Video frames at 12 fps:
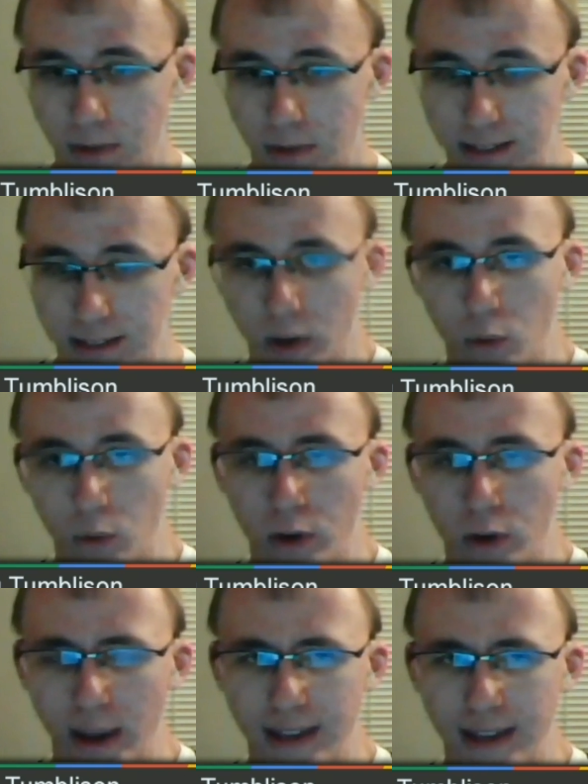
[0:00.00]
when you
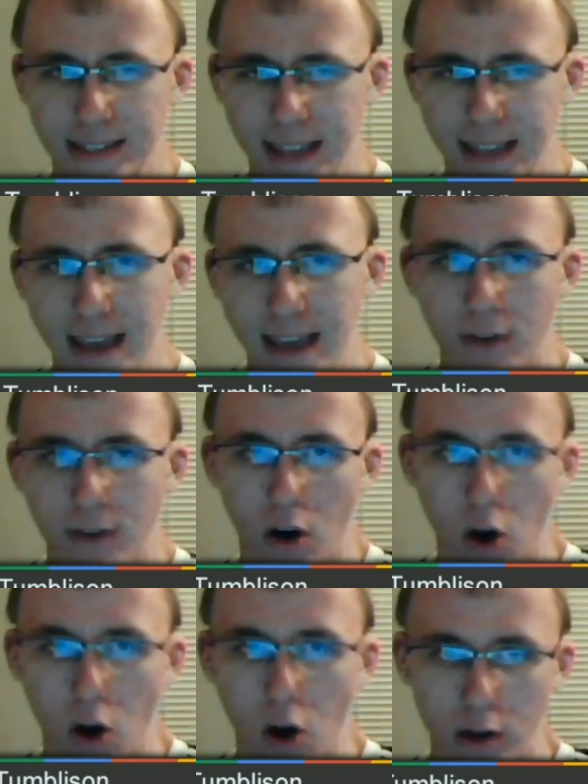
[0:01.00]
hit save
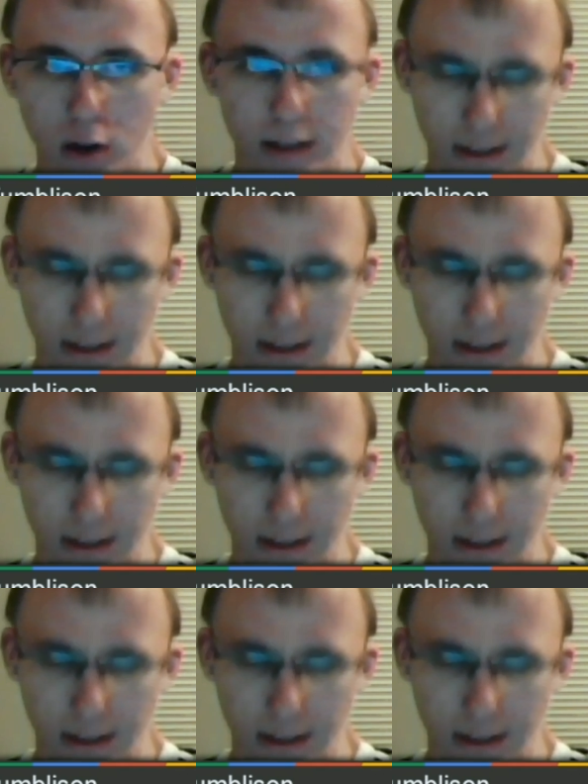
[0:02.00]
on,